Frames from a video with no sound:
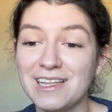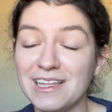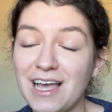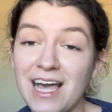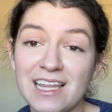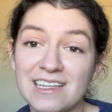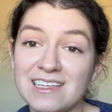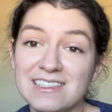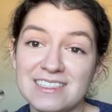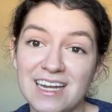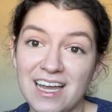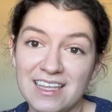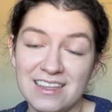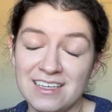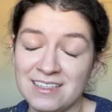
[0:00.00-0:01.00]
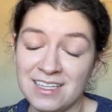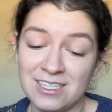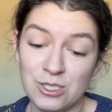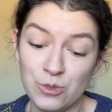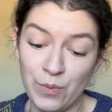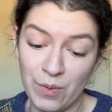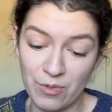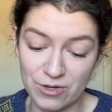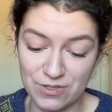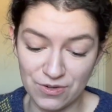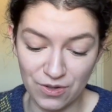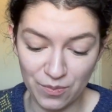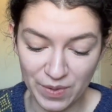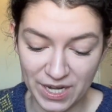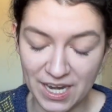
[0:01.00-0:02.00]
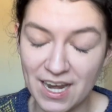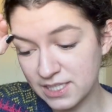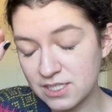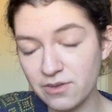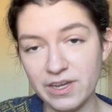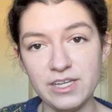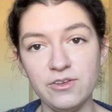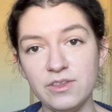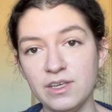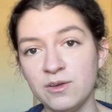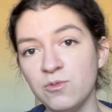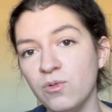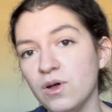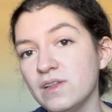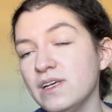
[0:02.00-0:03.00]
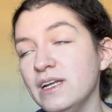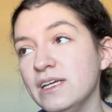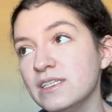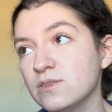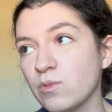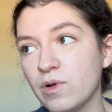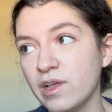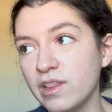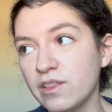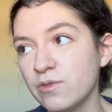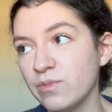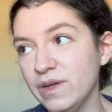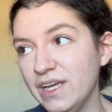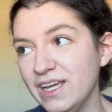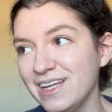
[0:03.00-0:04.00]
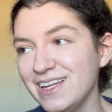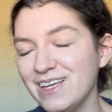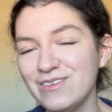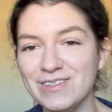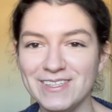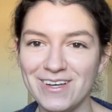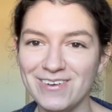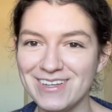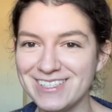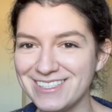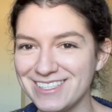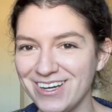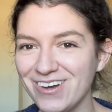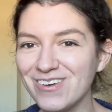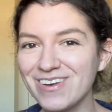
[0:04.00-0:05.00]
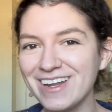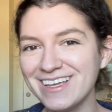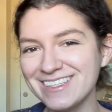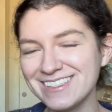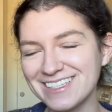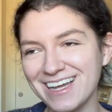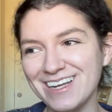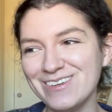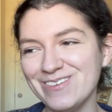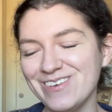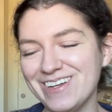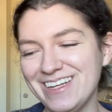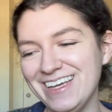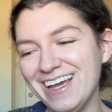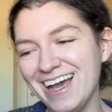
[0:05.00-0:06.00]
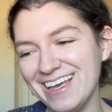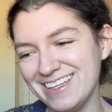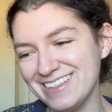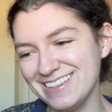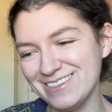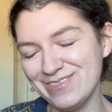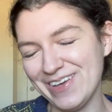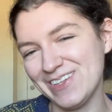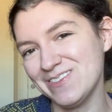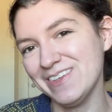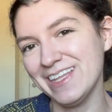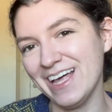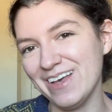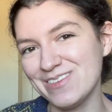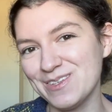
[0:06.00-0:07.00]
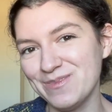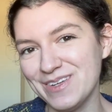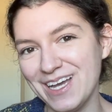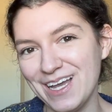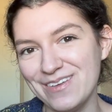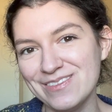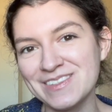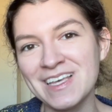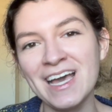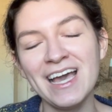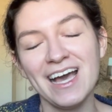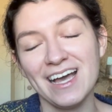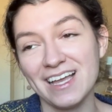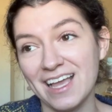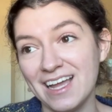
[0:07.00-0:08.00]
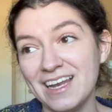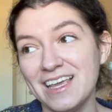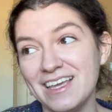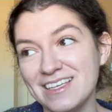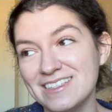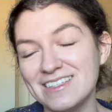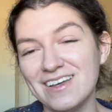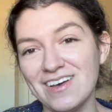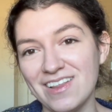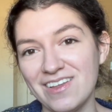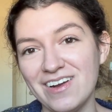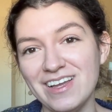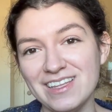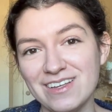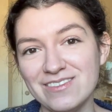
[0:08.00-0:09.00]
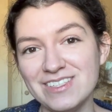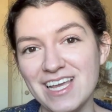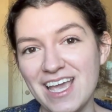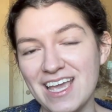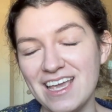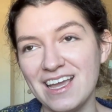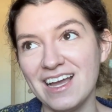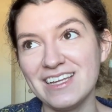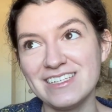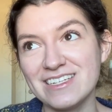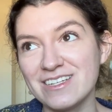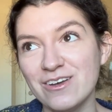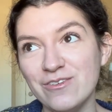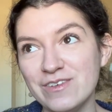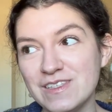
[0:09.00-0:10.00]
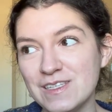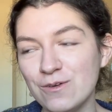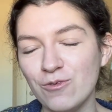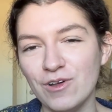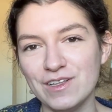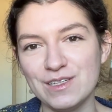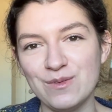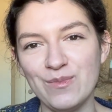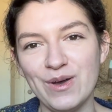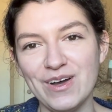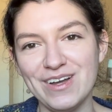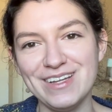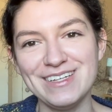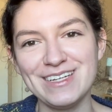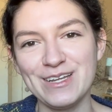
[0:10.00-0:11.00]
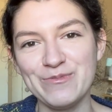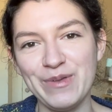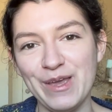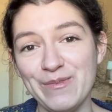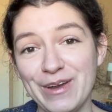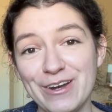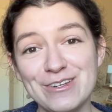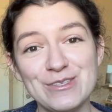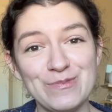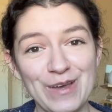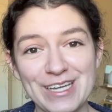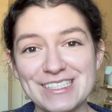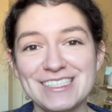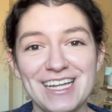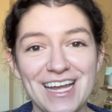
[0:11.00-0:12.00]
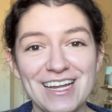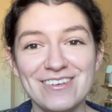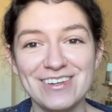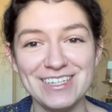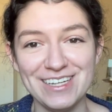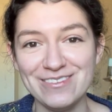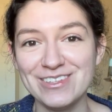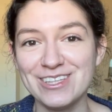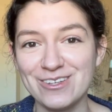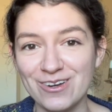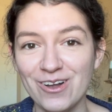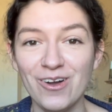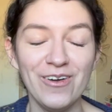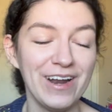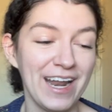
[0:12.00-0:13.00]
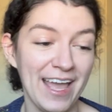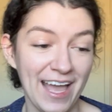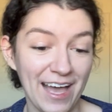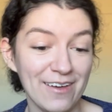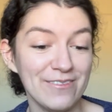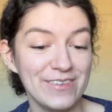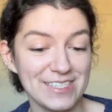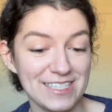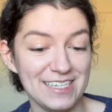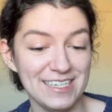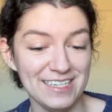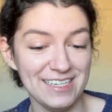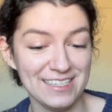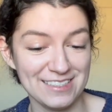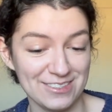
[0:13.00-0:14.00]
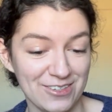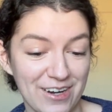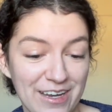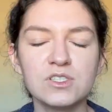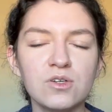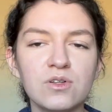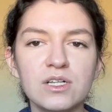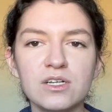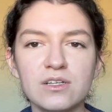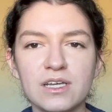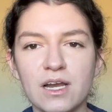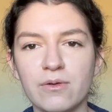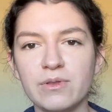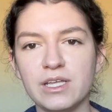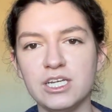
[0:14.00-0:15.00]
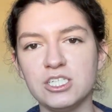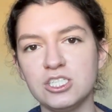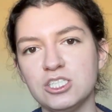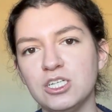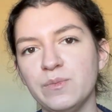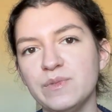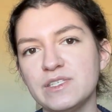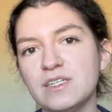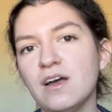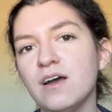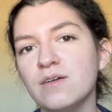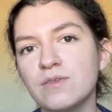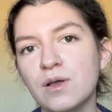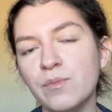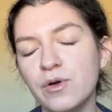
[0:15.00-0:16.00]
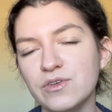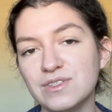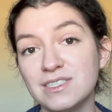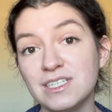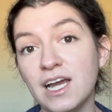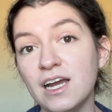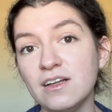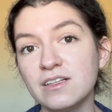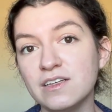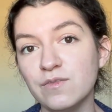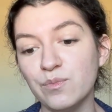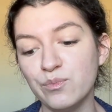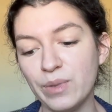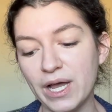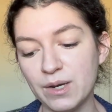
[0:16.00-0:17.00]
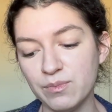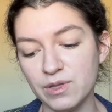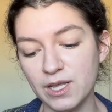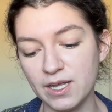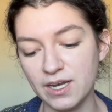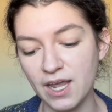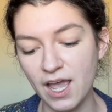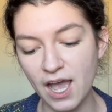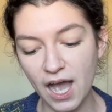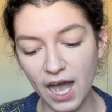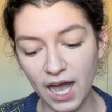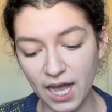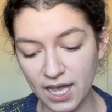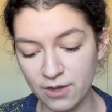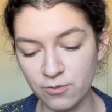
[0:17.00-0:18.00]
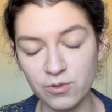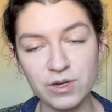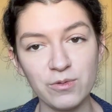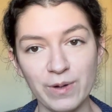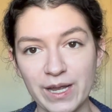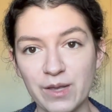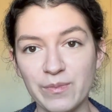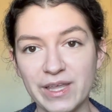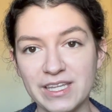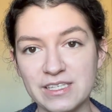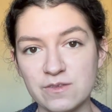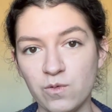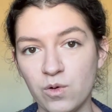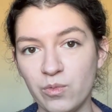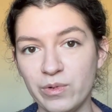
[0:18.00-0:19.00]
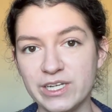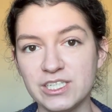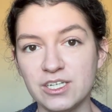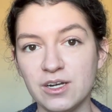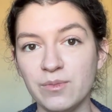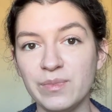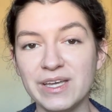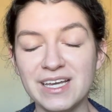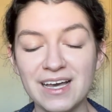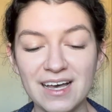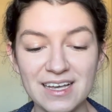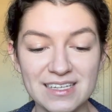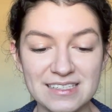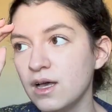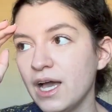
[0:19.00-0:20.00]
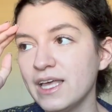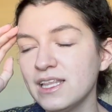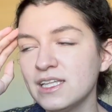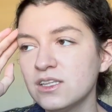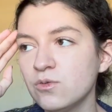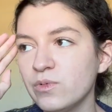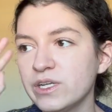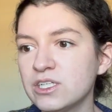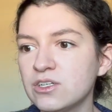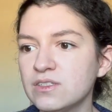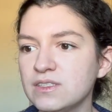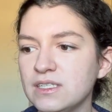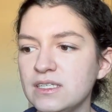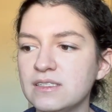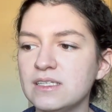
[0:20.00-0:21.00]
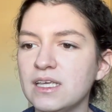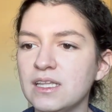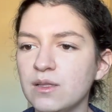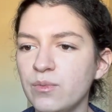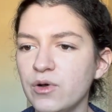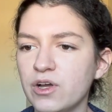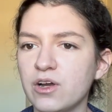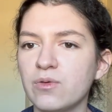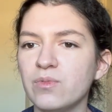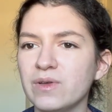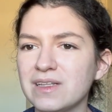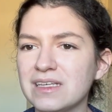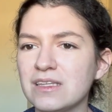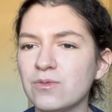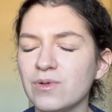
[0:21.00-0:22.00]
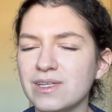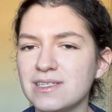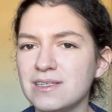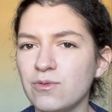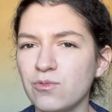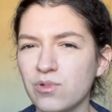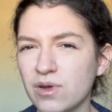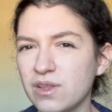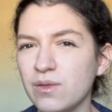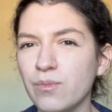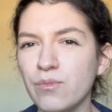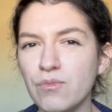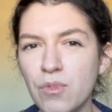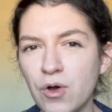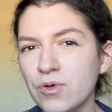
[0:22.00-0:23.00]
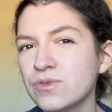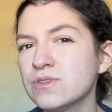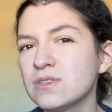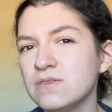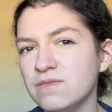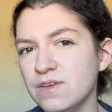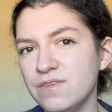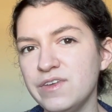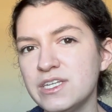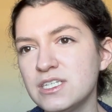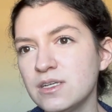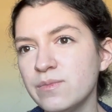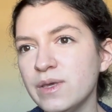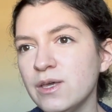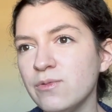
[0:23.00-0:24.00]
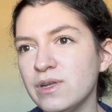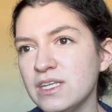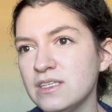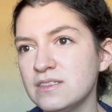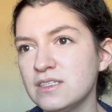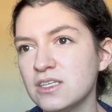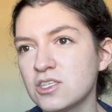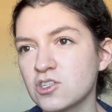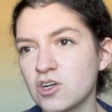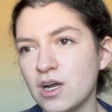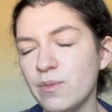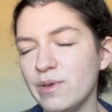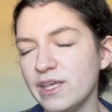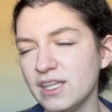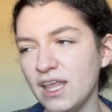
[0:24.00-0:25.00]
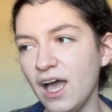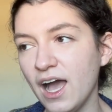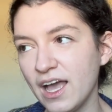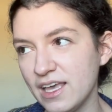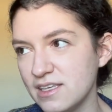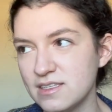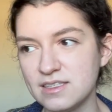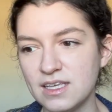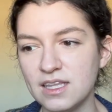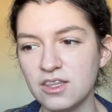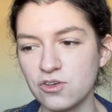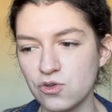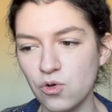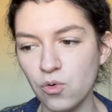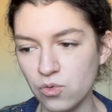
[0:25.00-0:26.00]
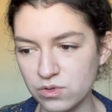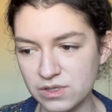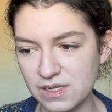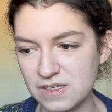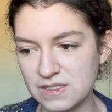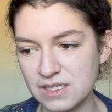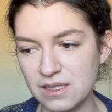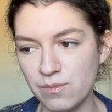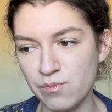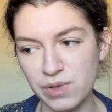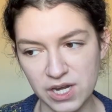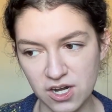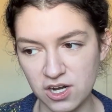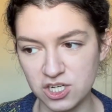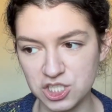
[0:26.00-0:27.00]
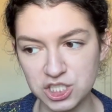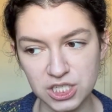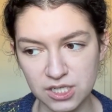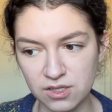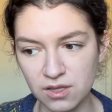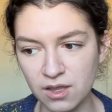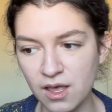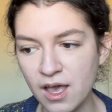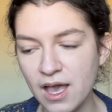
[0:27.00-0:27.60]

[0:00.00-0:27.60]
At least I think that's just my personal opinion. So I do think Walden is worth the read, even though his tone is kind of funny. It makes me laugh sometimes. Again, he is the author I love to hate. I did go visit Walden Pond and pay my respects to Henry David Thoreau, and I have visited his grave. So clearly our relationship is not composed entirely of bad blood. I would recommend this for winter because I think the winter scenes in the book are really the ones that were the most vivid to me when he's describing the ice and the coldness and the bitter chill.